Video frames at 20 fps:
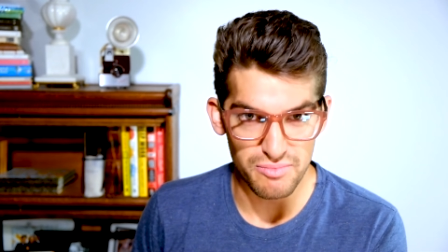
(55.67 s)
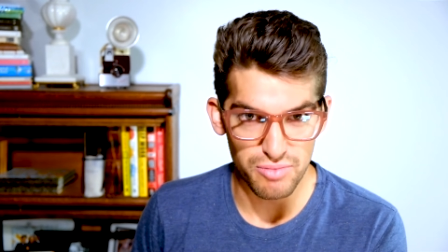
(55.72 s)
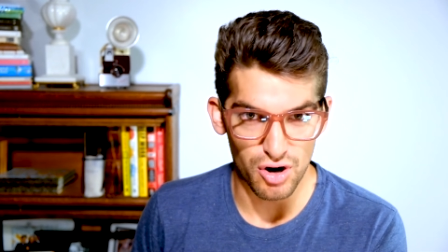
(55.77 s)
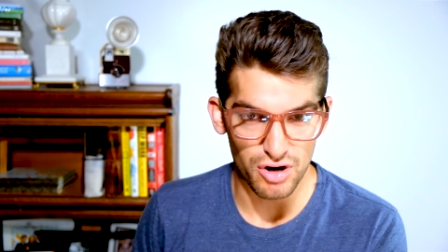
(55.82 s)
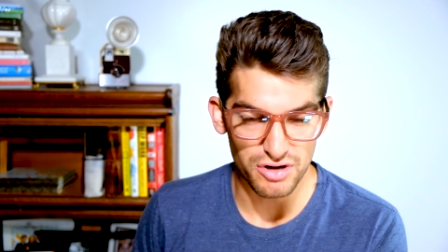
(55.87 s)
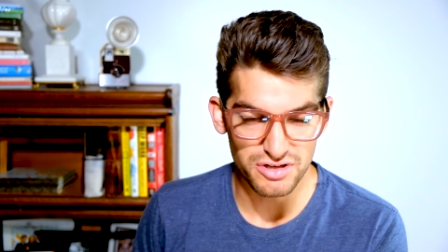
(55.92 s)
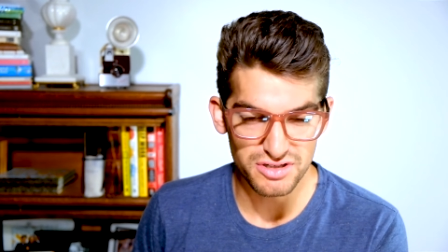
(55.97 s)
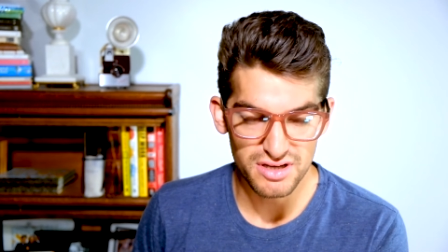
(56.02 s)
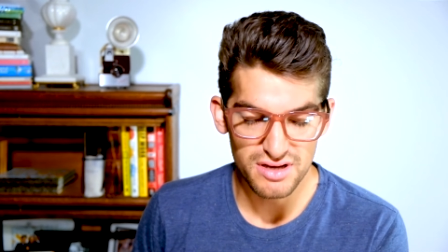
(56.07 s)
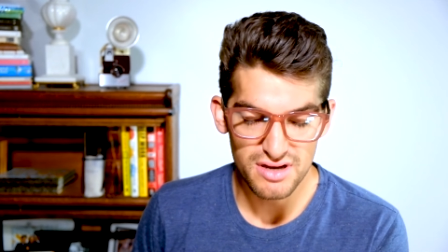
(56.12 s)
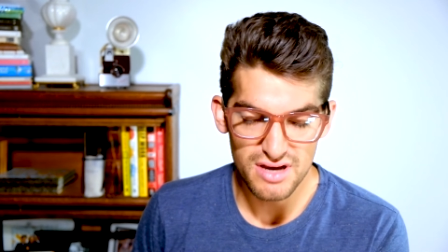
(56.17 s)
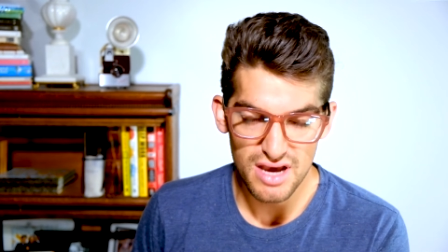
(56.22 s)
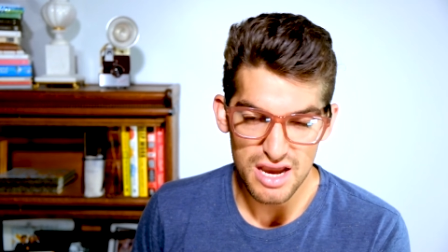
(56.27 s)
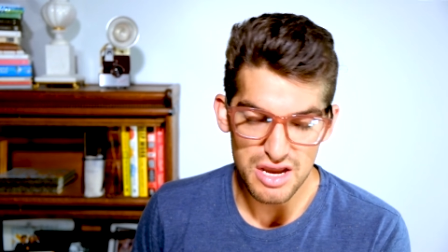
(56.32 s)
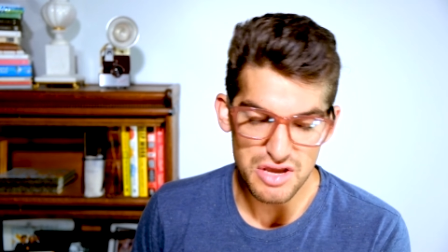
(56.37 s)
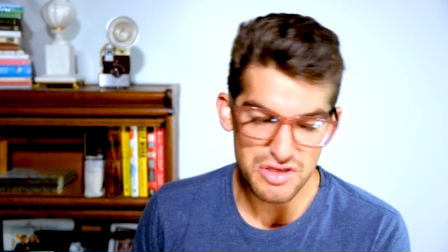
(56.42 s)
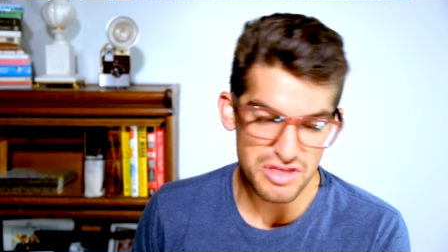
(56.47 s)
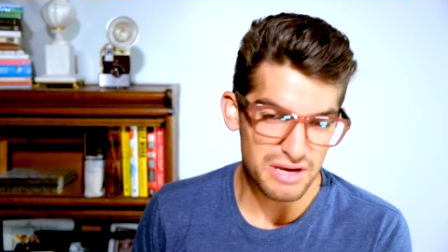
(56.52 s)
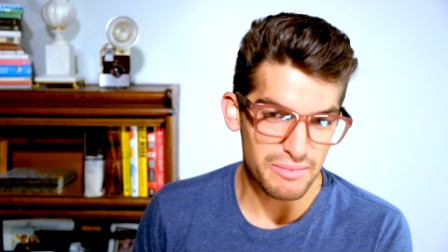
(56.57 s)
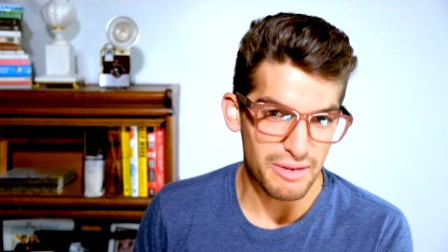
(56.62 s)
parts.
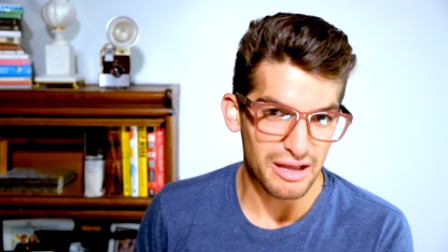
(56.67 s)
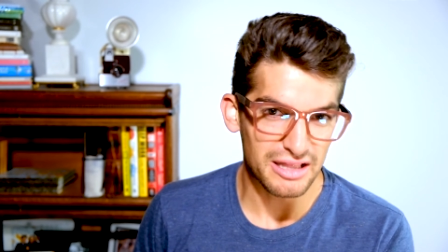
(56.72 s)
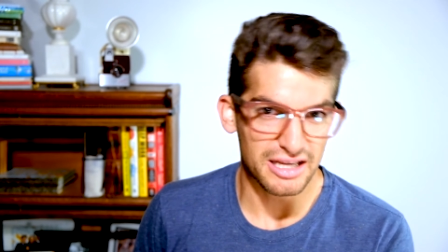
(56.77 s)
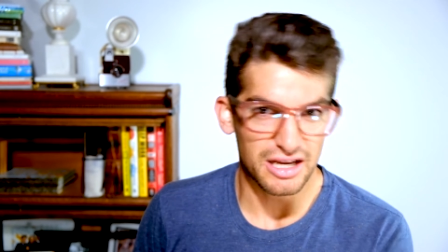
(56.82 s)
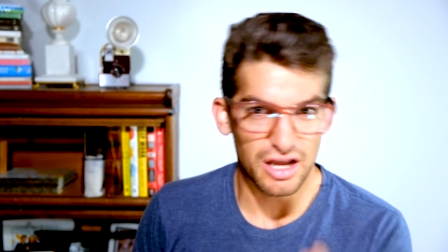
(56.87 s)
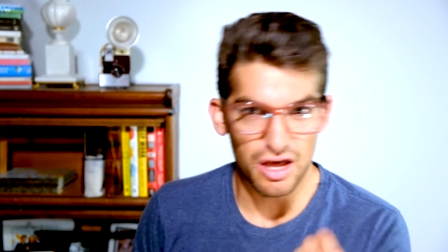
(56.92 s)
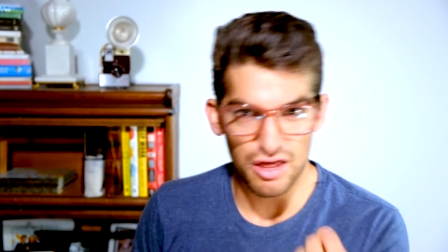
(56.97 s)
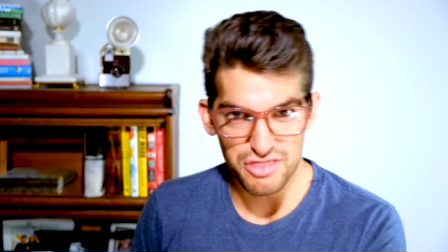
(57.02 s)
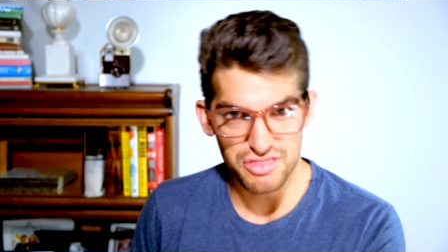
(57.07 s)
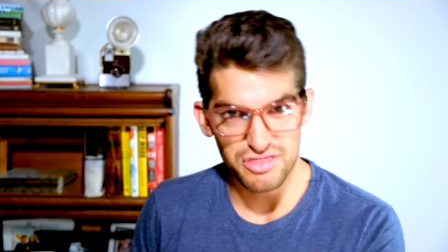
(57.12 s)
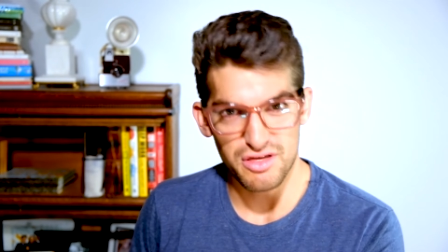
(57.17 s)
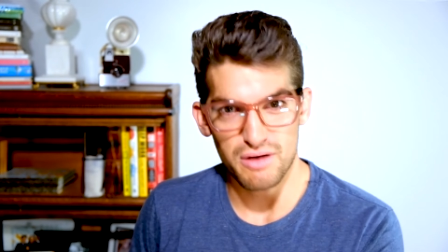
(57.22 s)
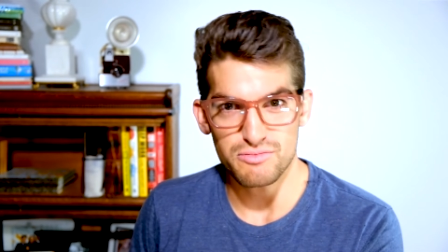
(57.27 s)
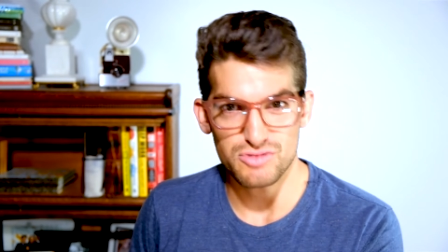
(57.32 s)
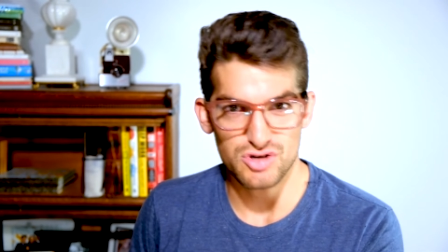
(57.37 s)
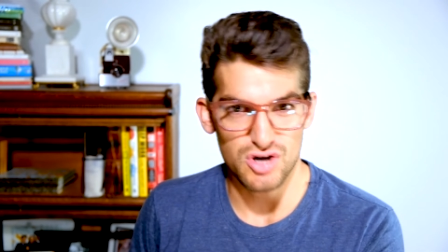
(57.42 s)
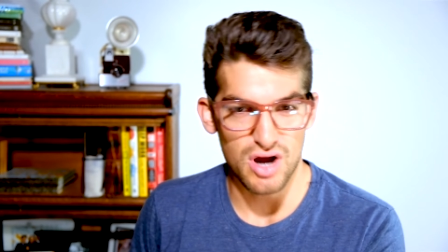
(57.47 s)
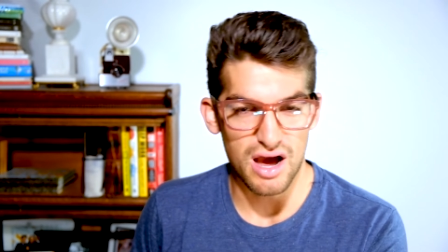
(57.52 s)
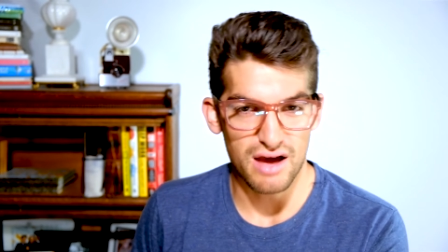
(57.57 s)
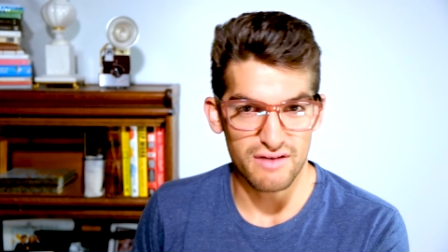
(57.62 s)
You think about like a thumb
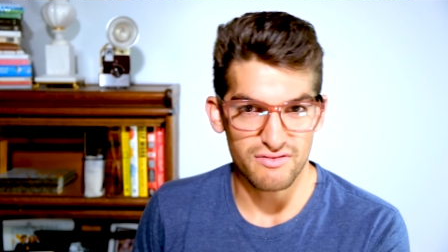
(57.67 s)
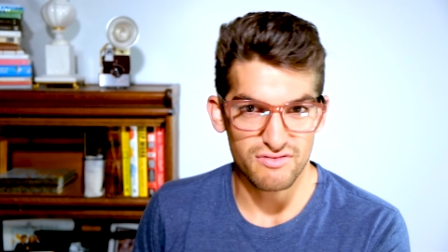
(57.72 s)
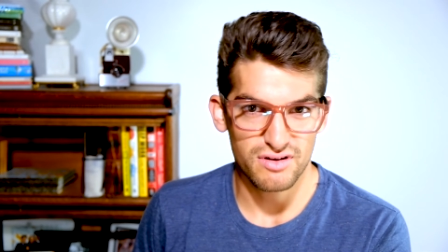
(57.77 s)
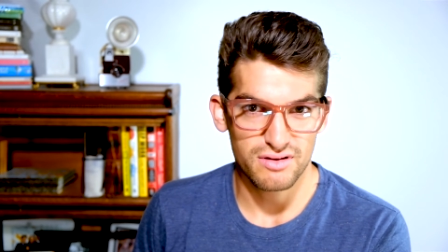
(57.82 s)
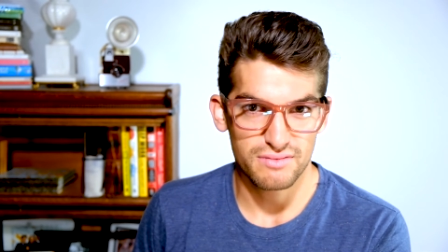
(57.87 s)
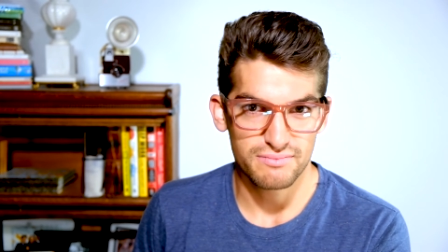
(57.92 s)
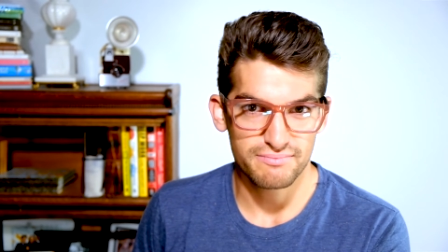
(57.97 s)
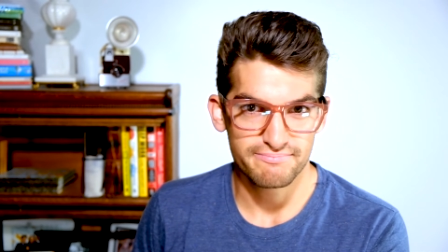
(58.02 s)
drive.